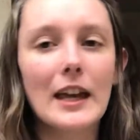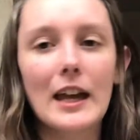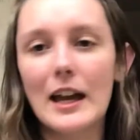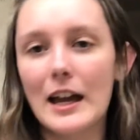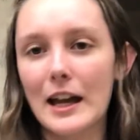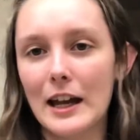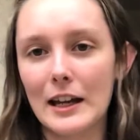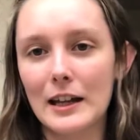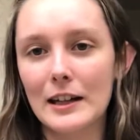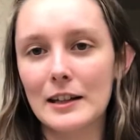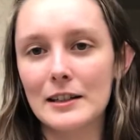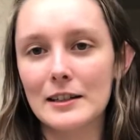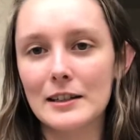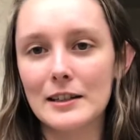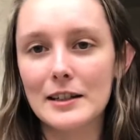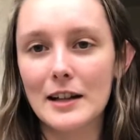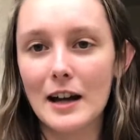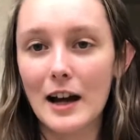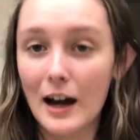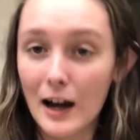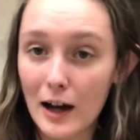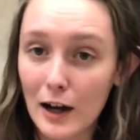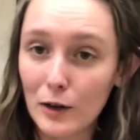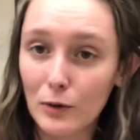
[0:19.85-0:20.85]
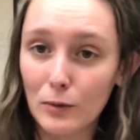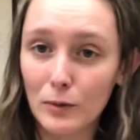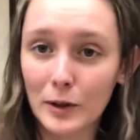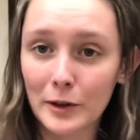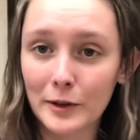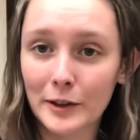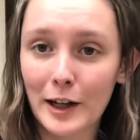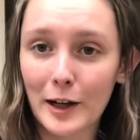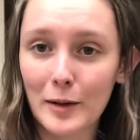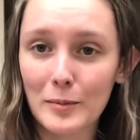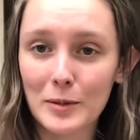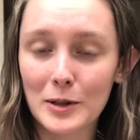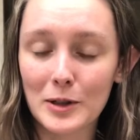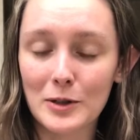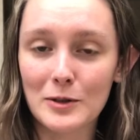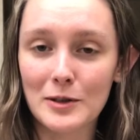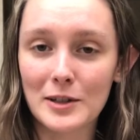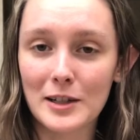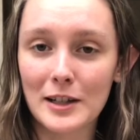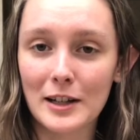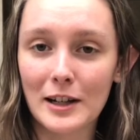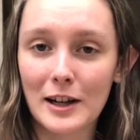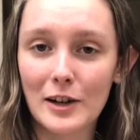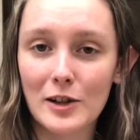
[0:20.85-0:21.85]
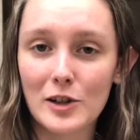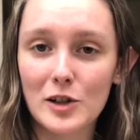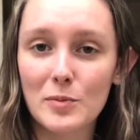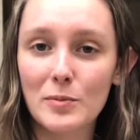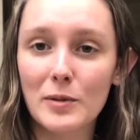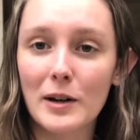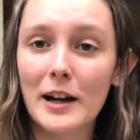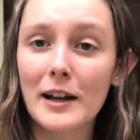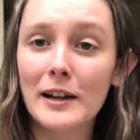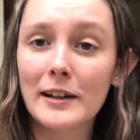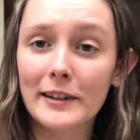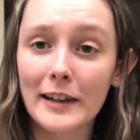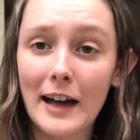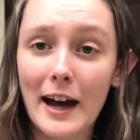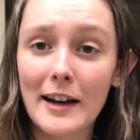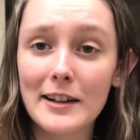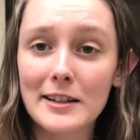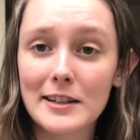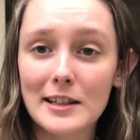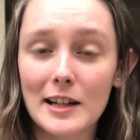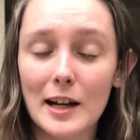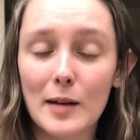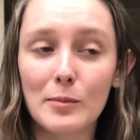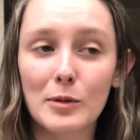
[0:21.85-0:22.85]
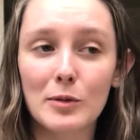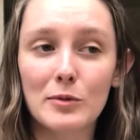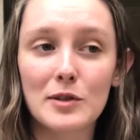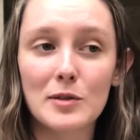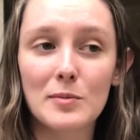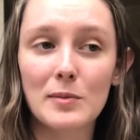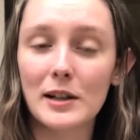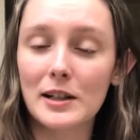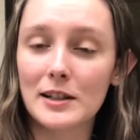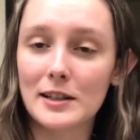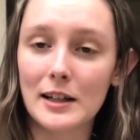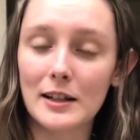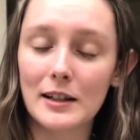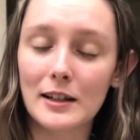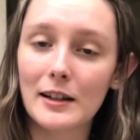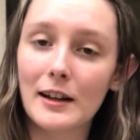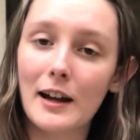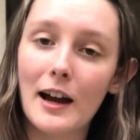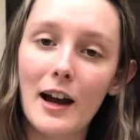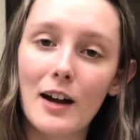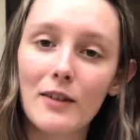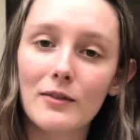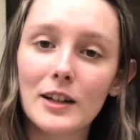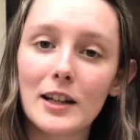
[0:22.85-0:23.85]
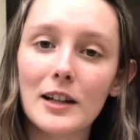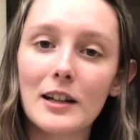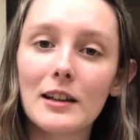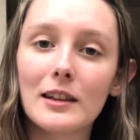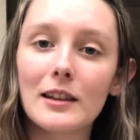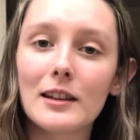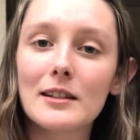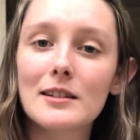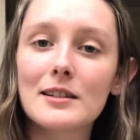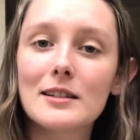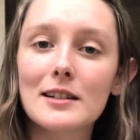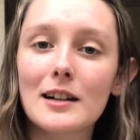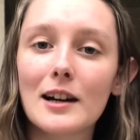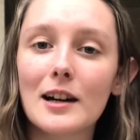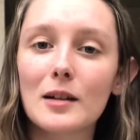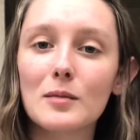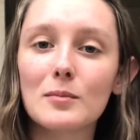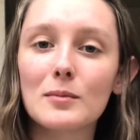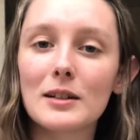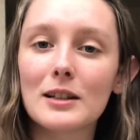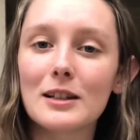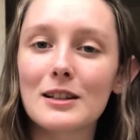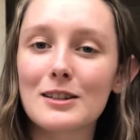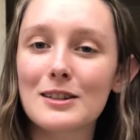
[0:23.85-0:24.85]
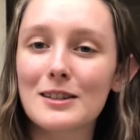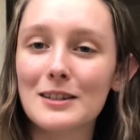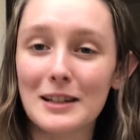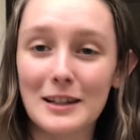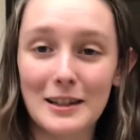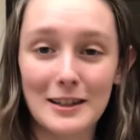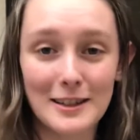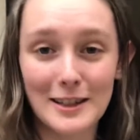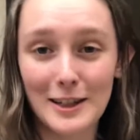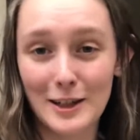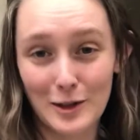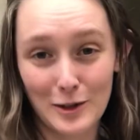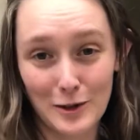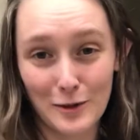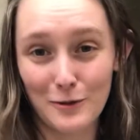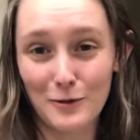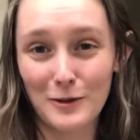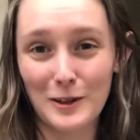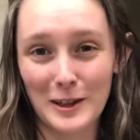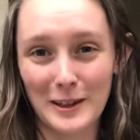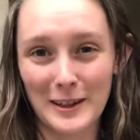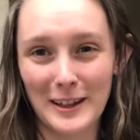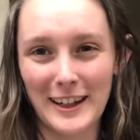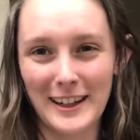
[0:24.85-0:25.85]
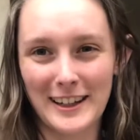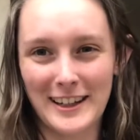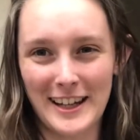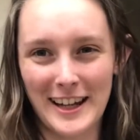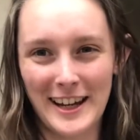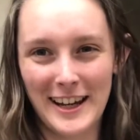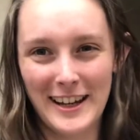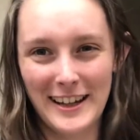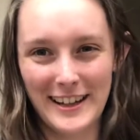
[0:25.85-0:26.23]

And I will not be using hairspray. Last time it was because I didn't have any. This time it's because I don't feel like